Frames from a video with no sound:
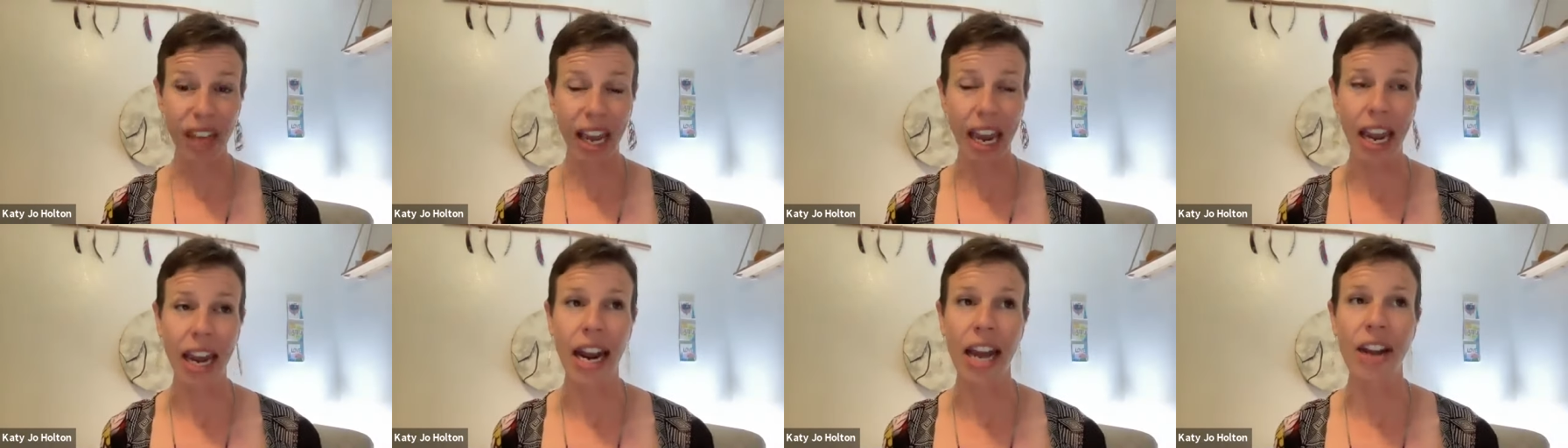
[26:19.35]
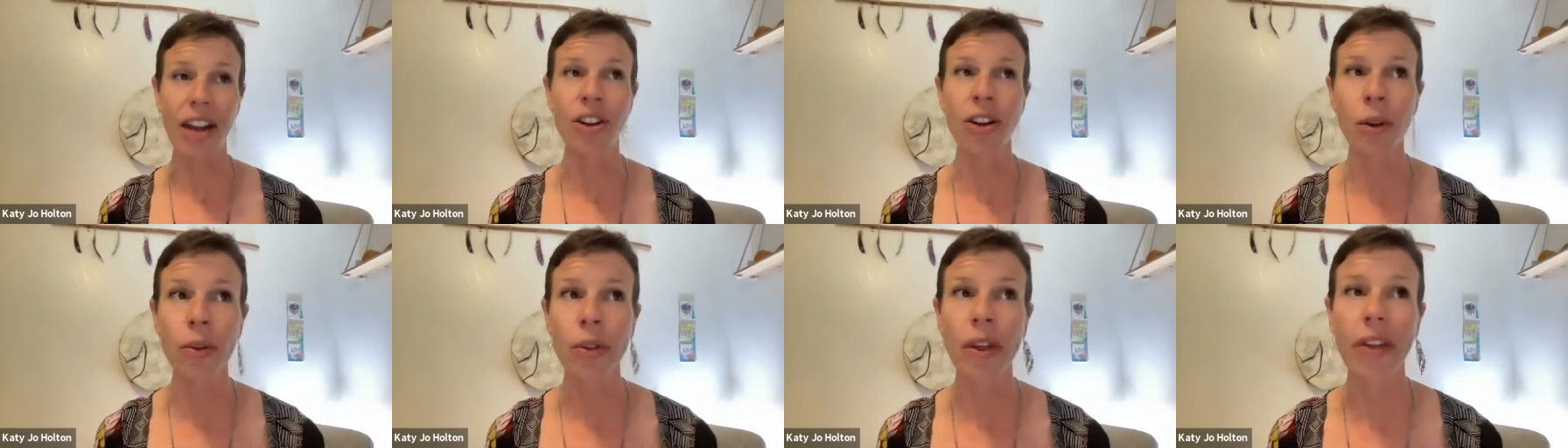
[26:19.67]
and I
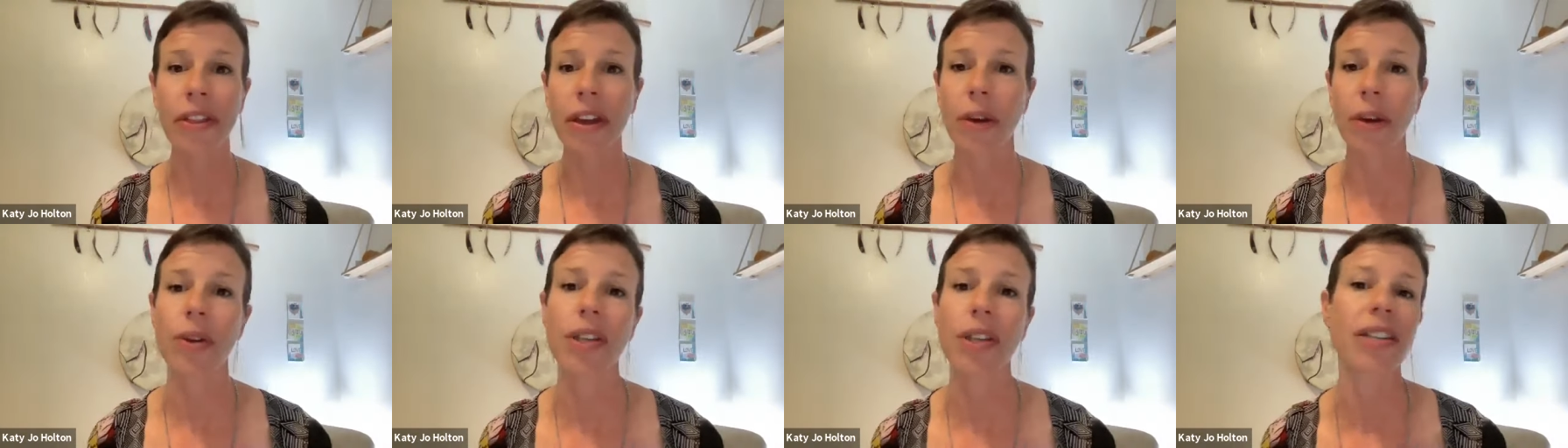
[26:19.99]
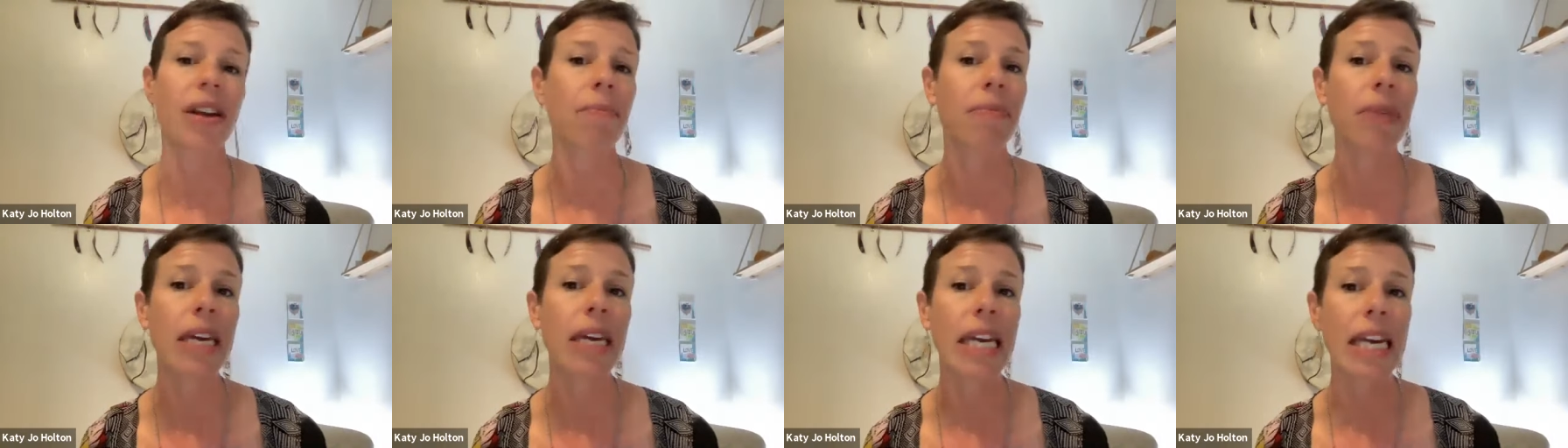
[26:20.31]
knew that there was
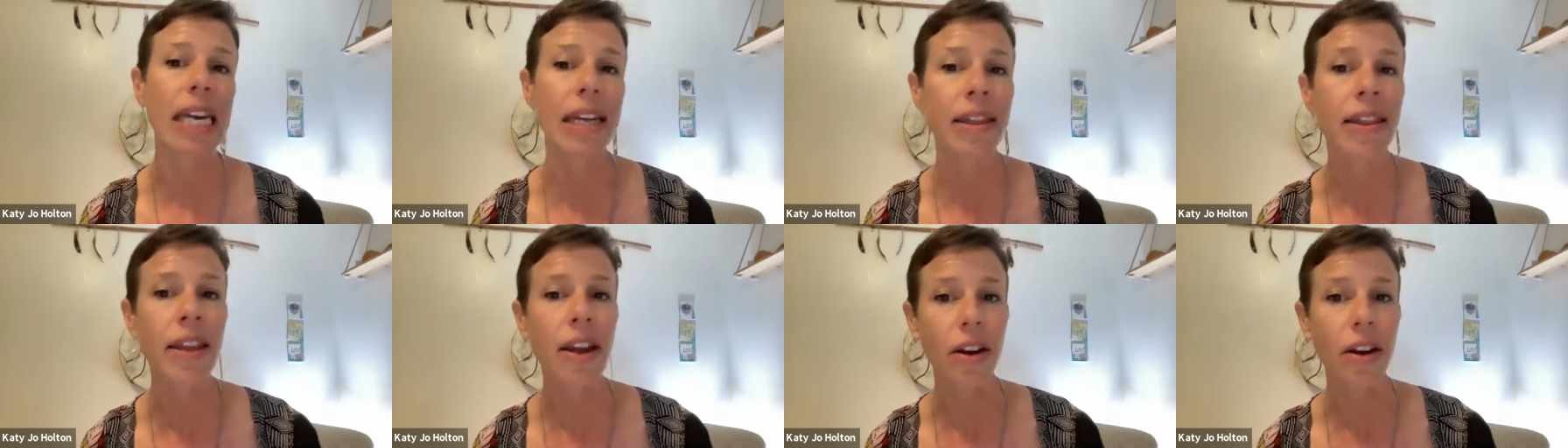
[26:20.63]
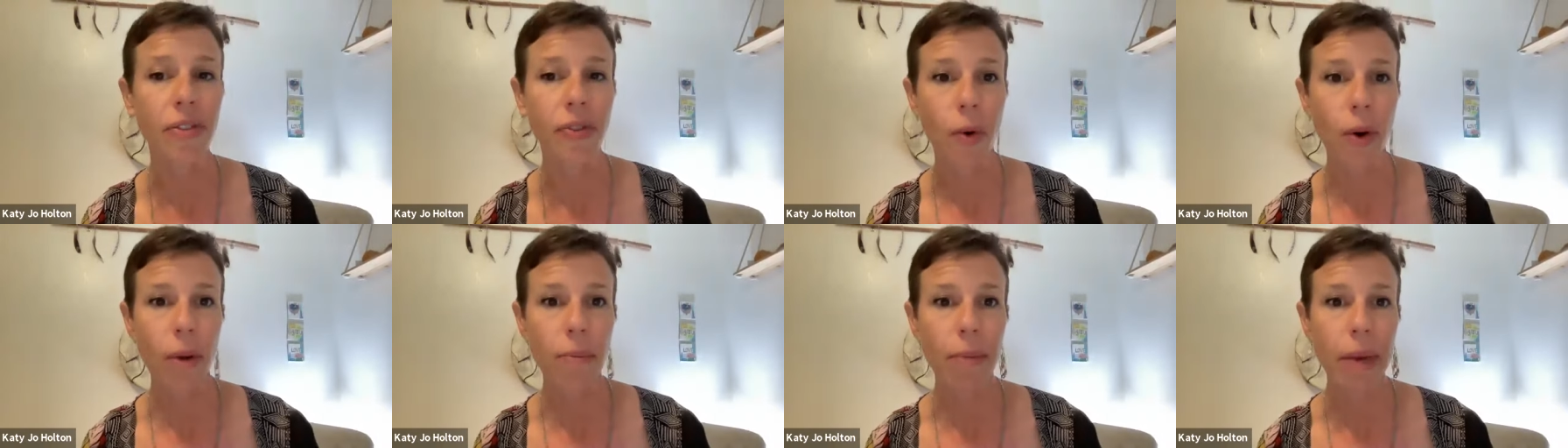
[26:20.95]
something in
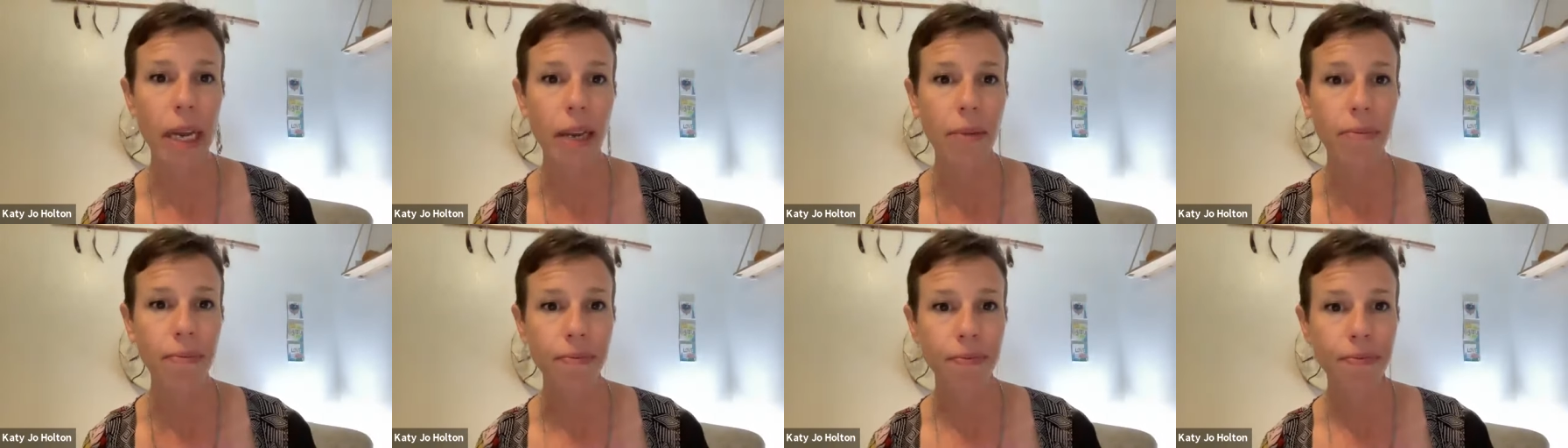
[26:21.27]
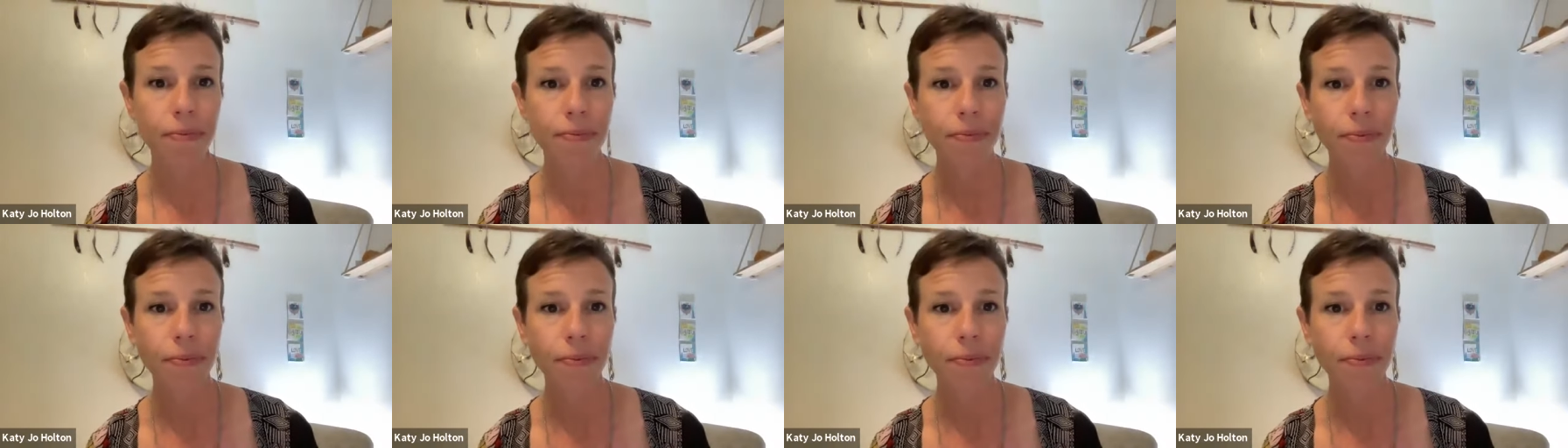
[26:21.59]
there for me.